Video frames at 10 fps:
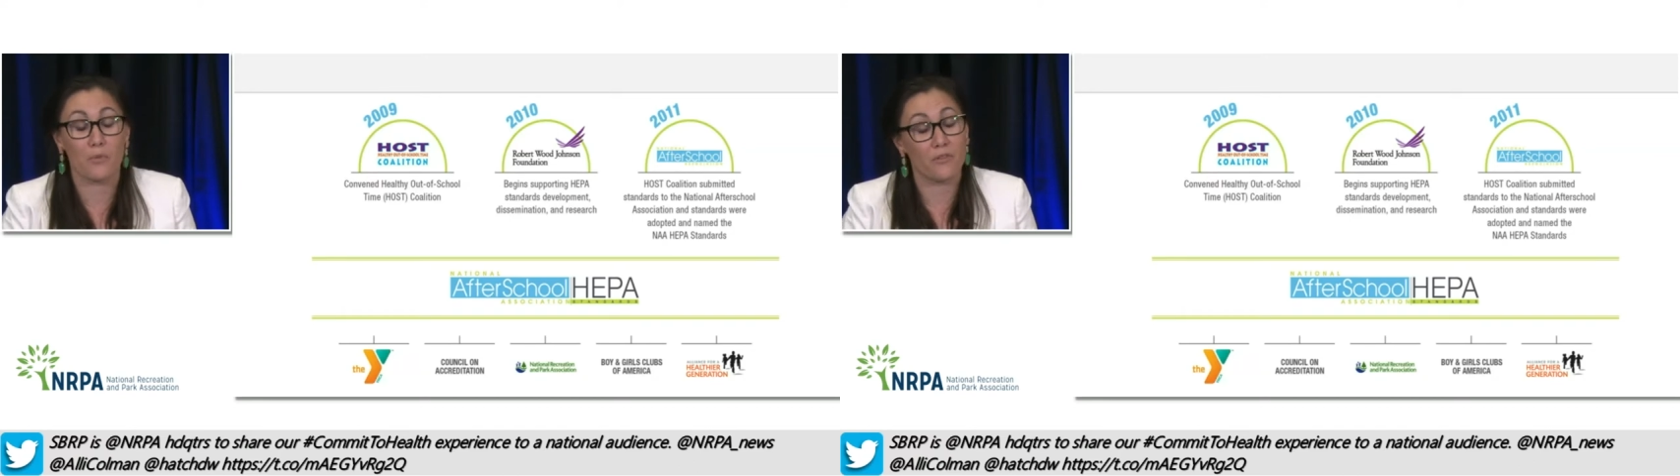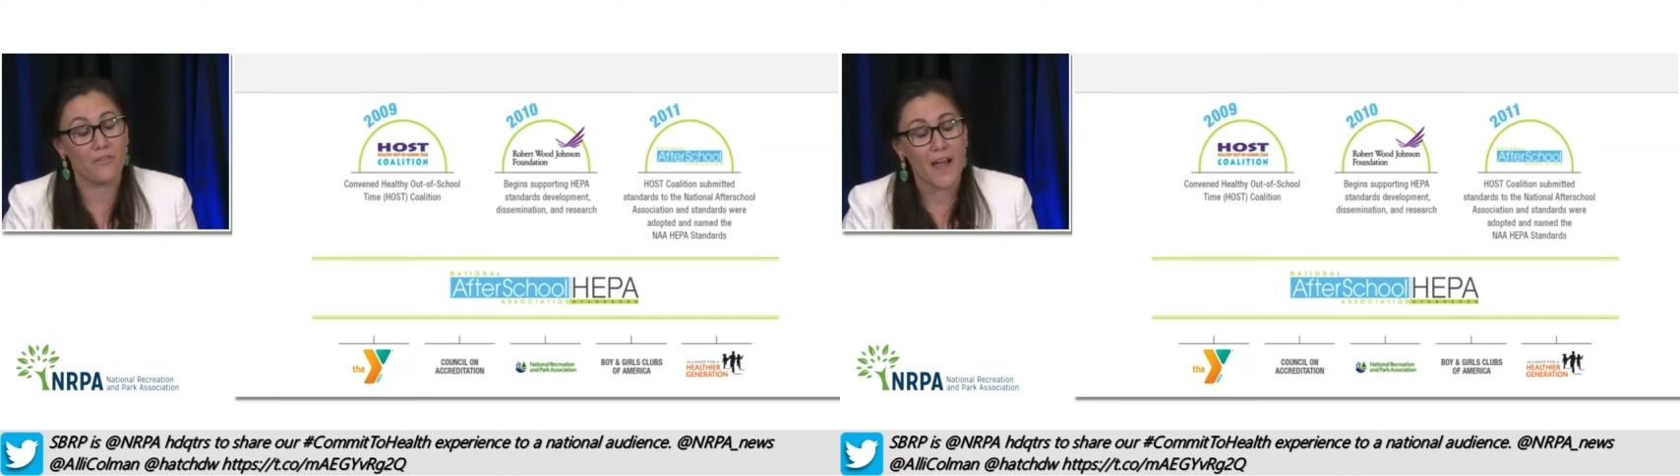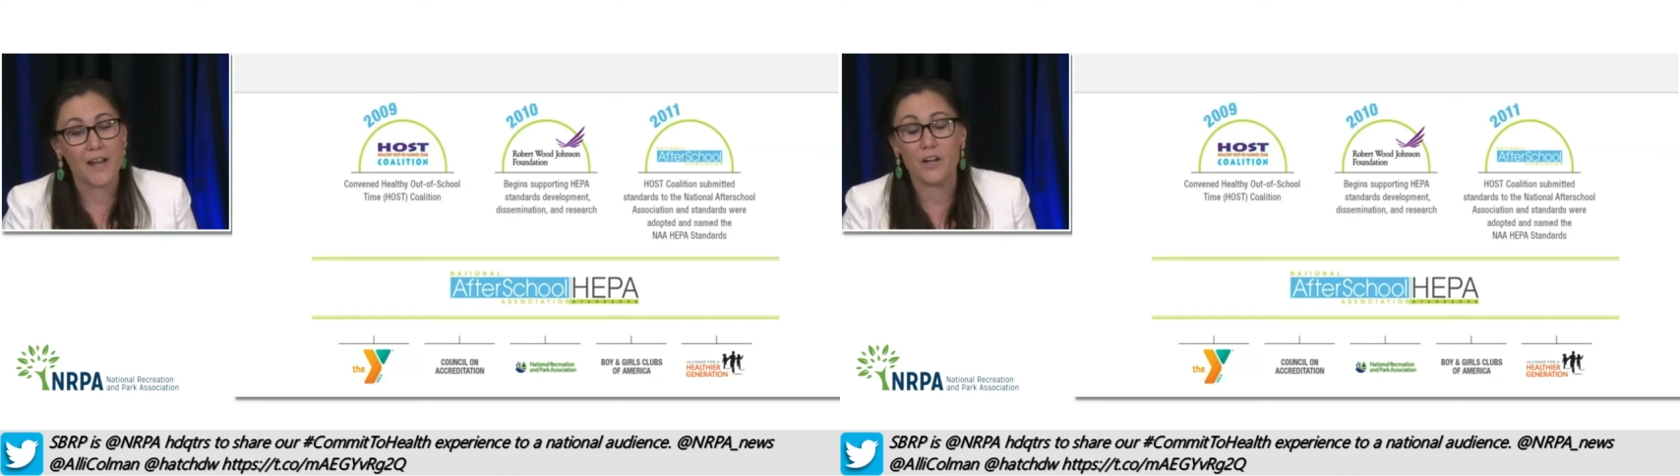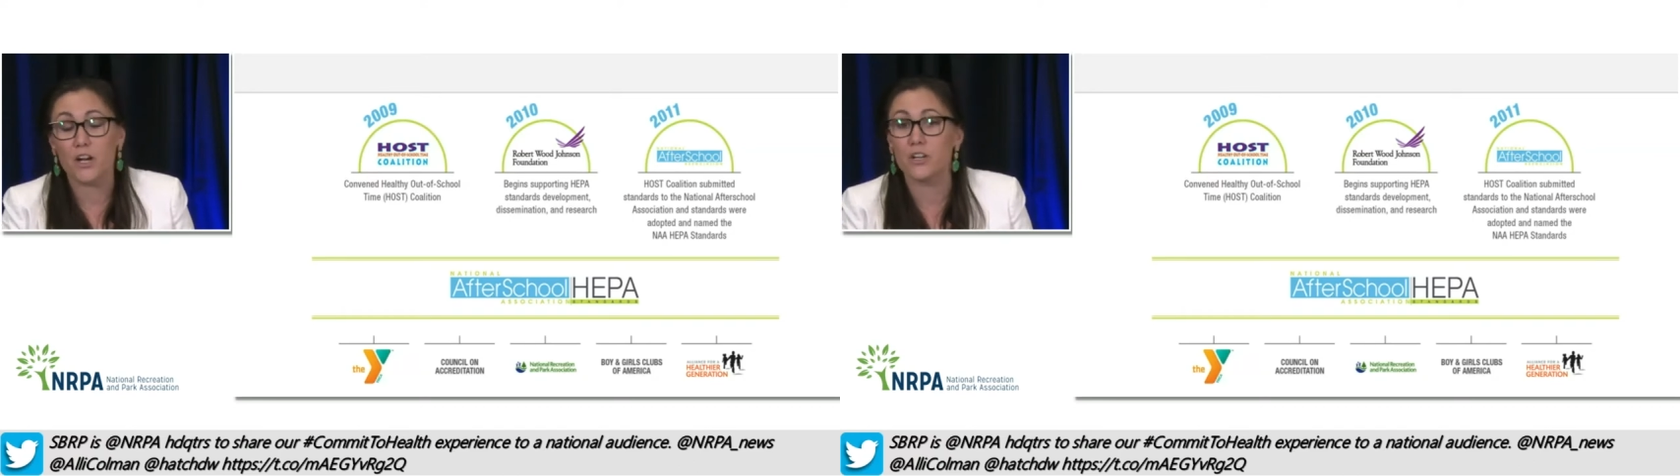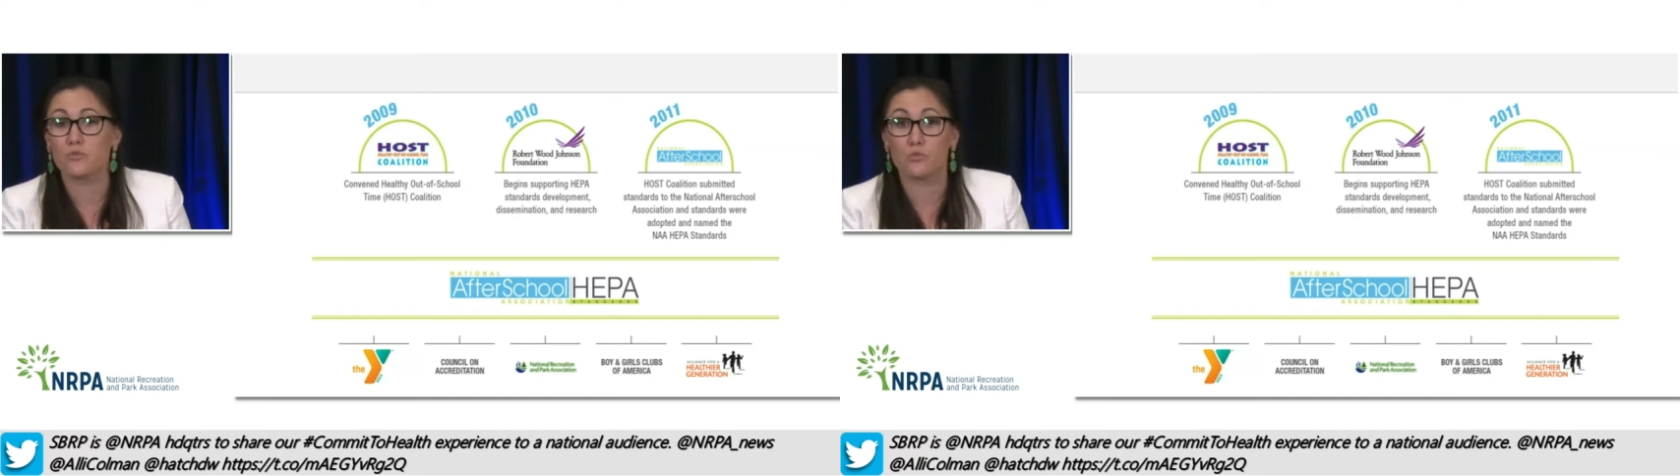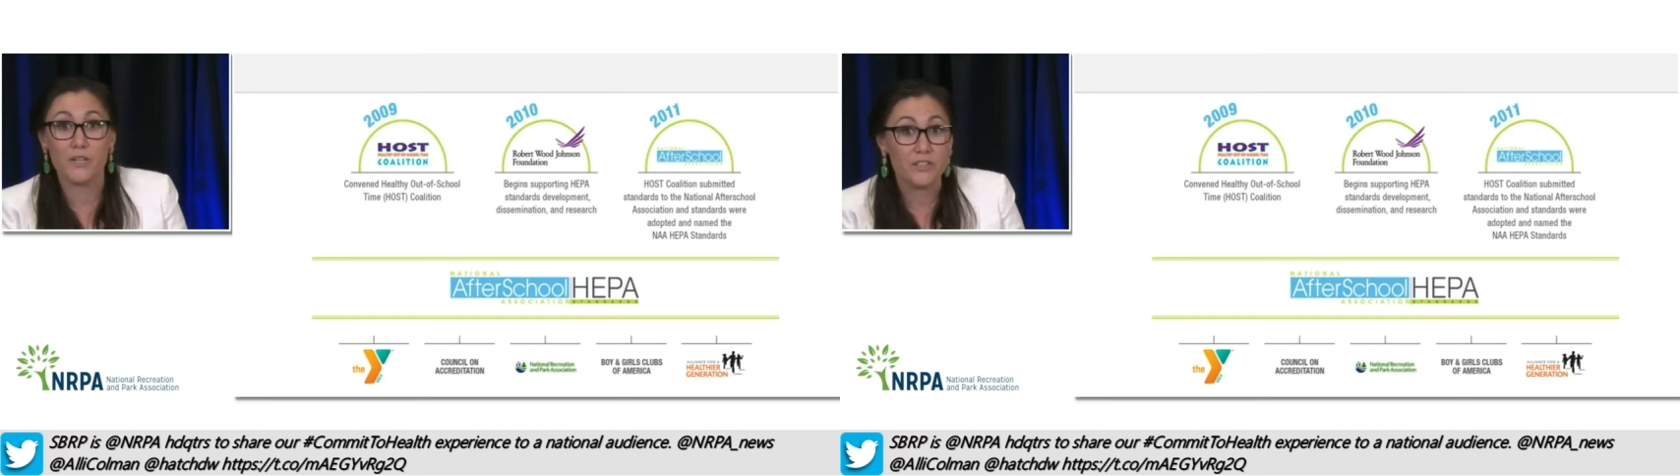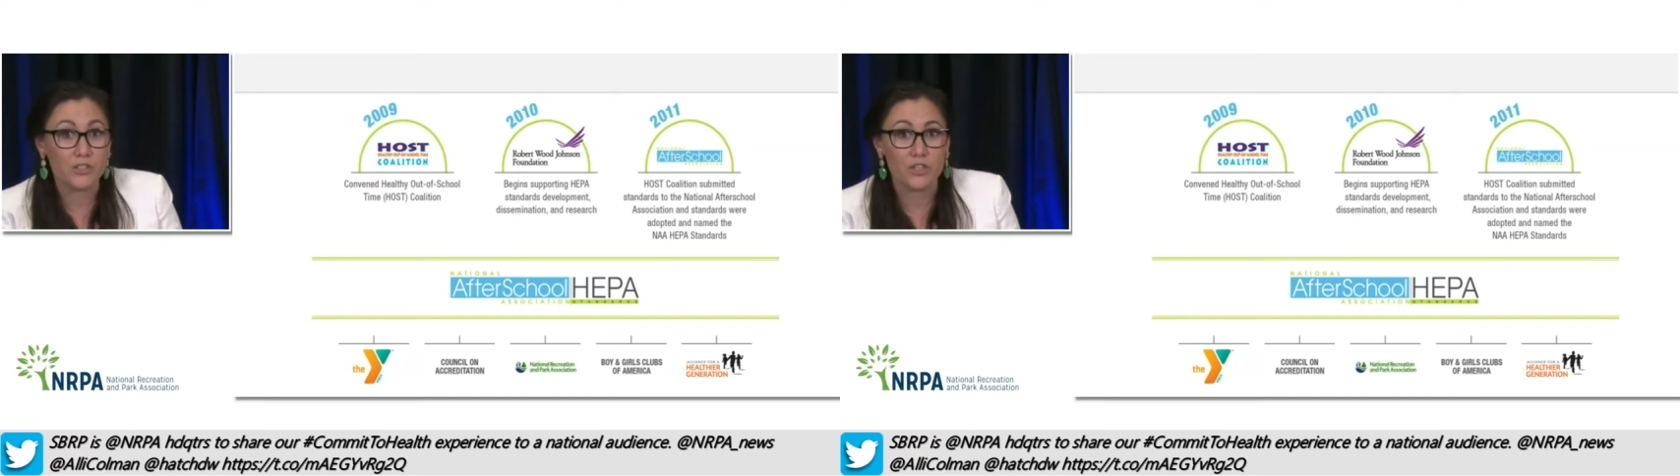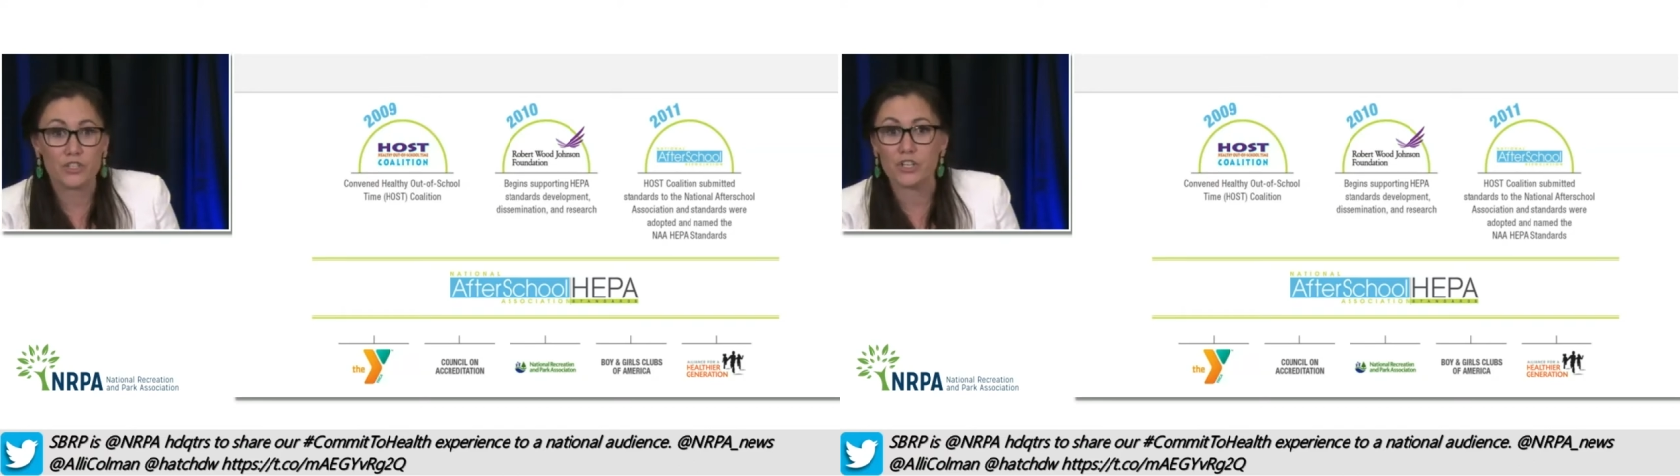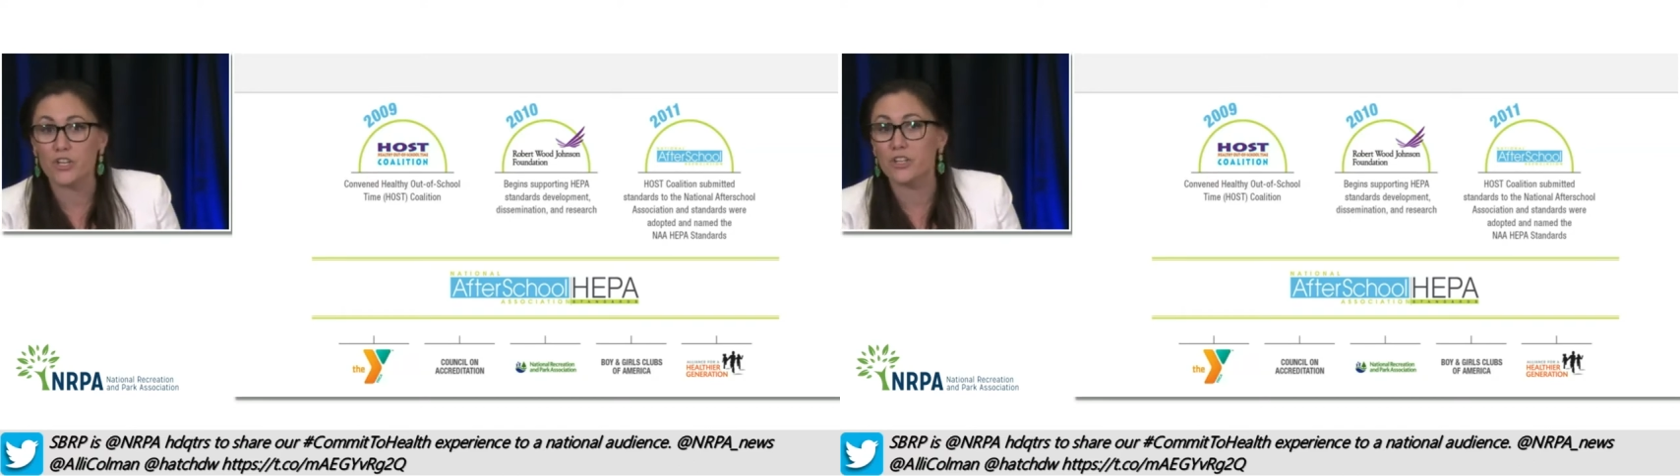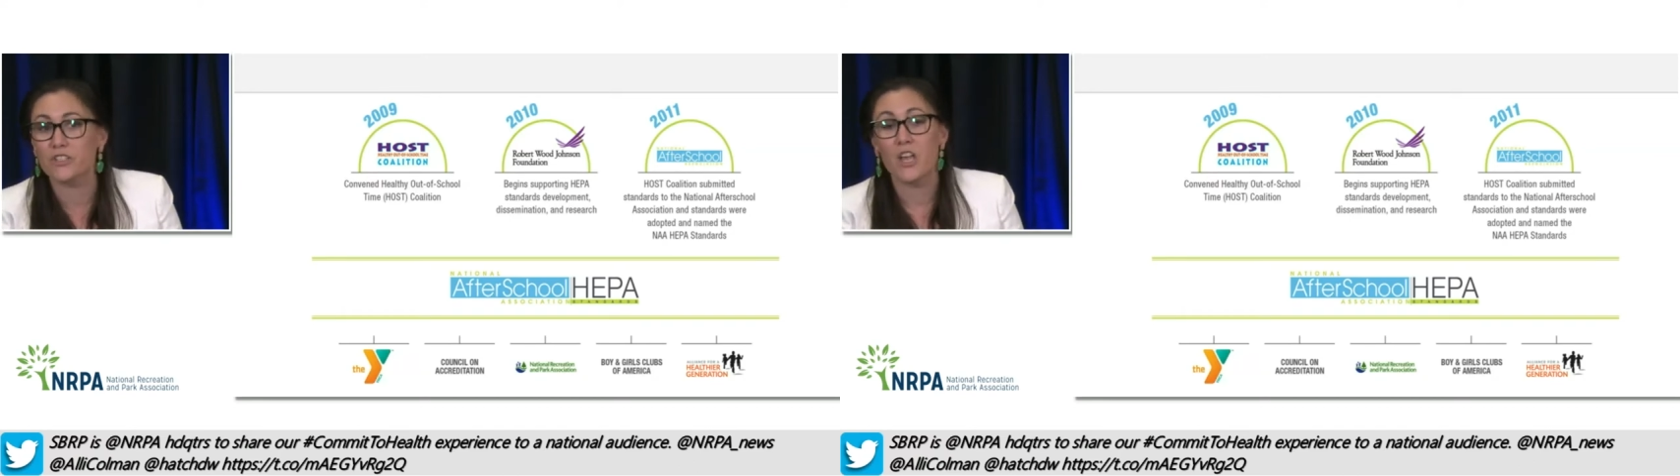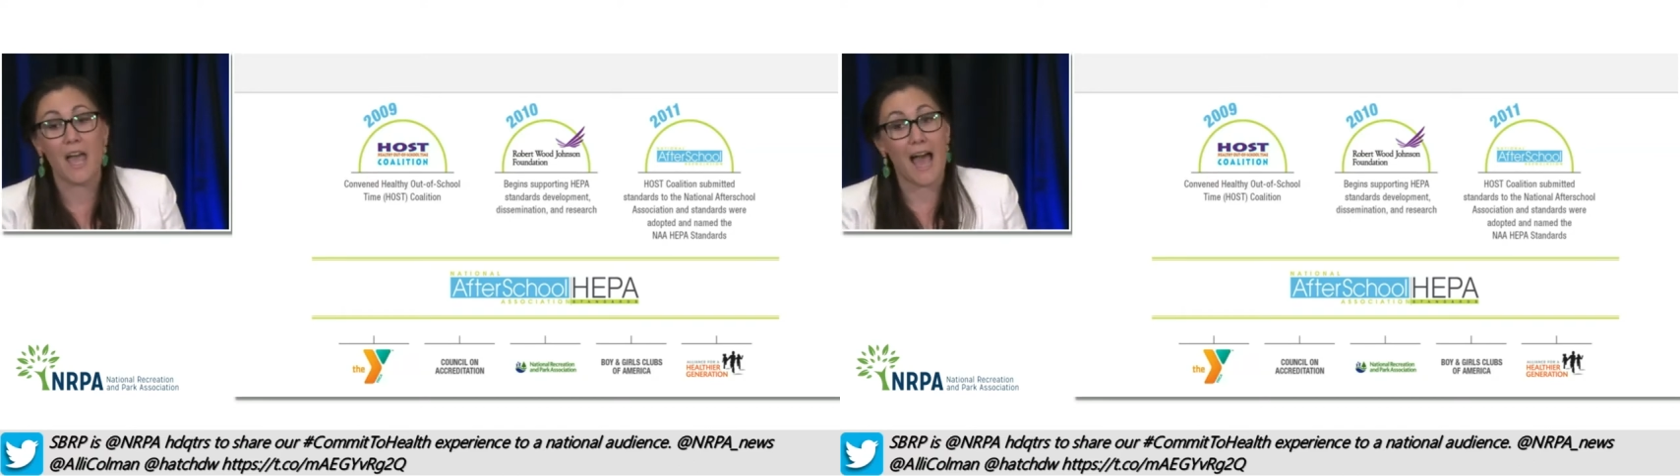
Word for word: providers, researchers,